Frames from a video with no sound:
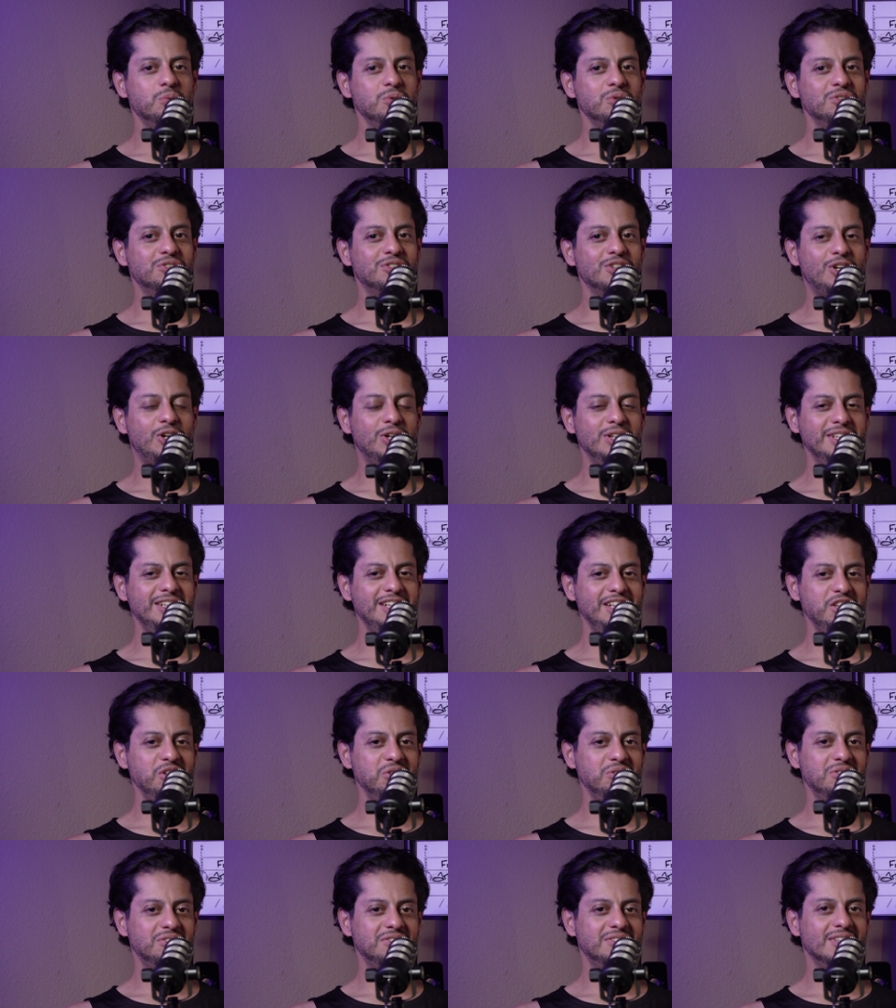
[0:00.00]
was all it
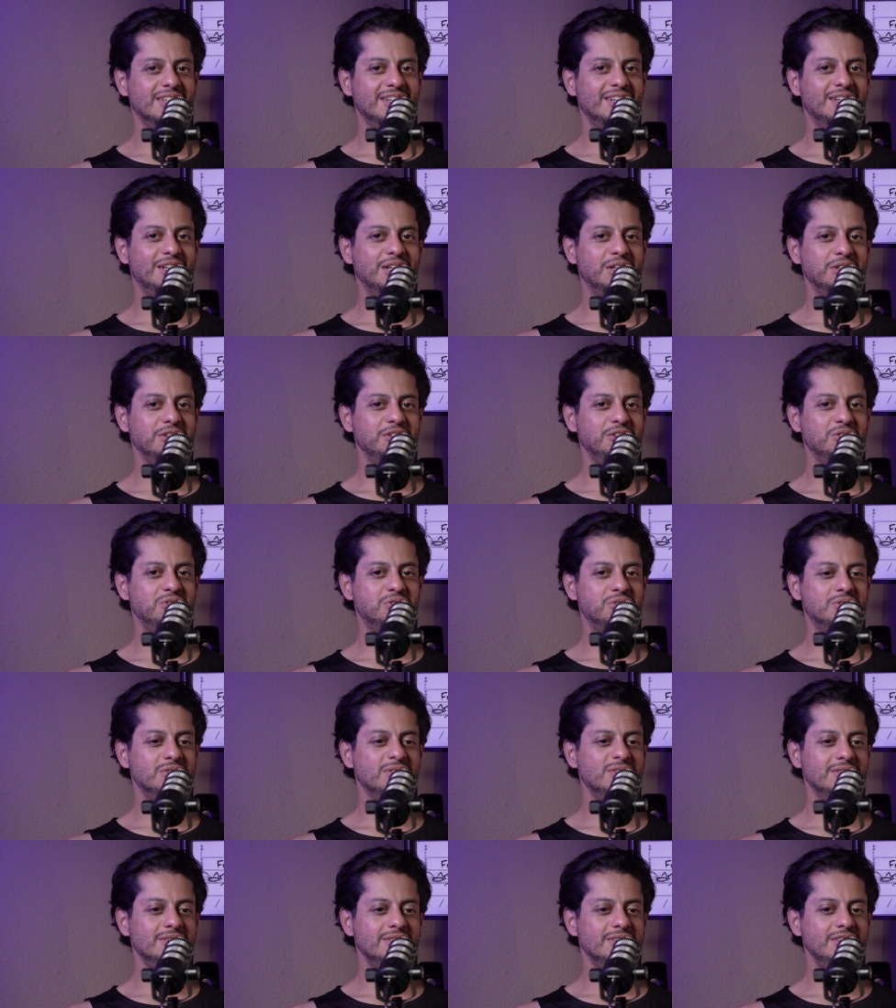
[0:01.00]
is
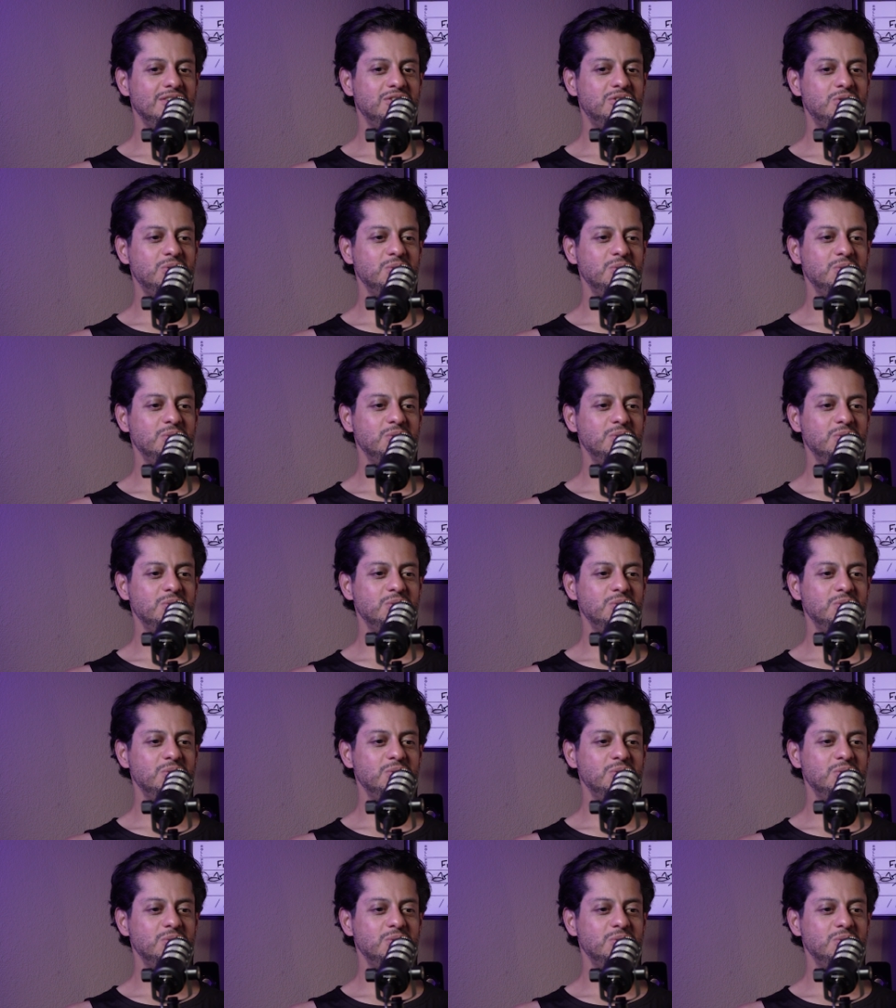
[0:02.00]
these